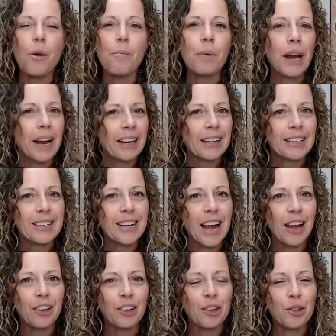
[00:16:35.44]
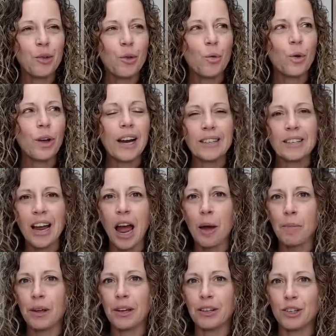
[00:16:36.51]
But I can tell you when I
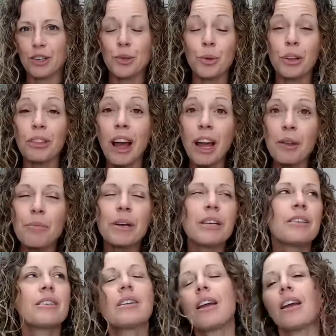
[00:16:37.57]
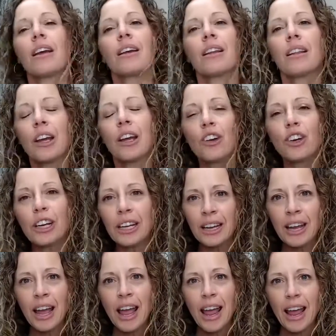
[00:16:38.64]
tap into alignment and clarity
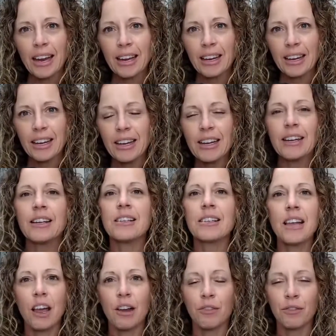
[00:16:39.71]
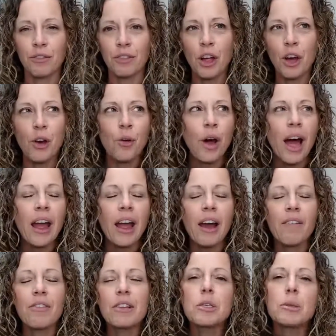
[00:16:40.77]
and ease and flow, I
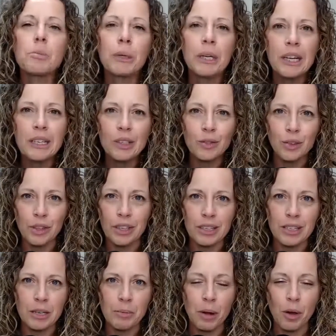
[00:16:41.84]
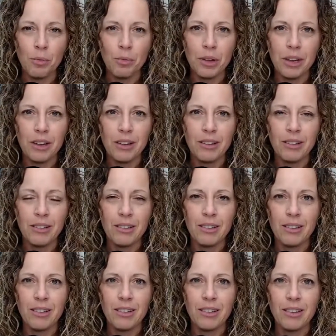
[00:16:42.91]
have this peacefulness about me.
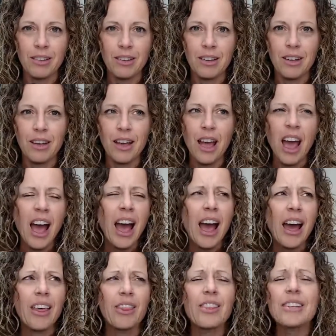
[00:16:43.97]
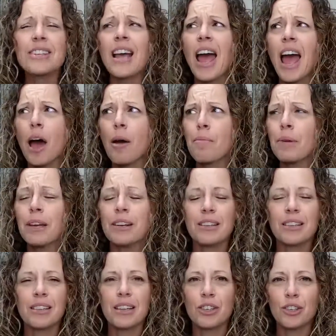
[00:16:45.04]
This
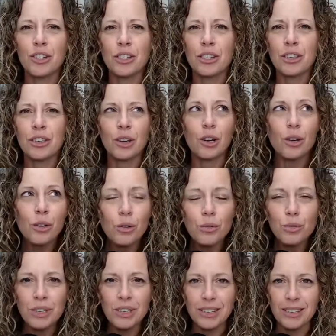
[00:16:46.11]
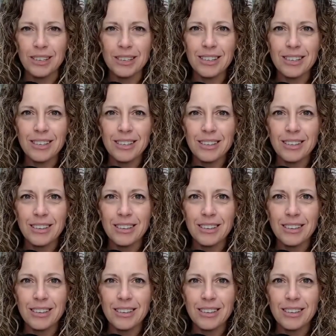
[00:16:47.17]
happiness that just oozes.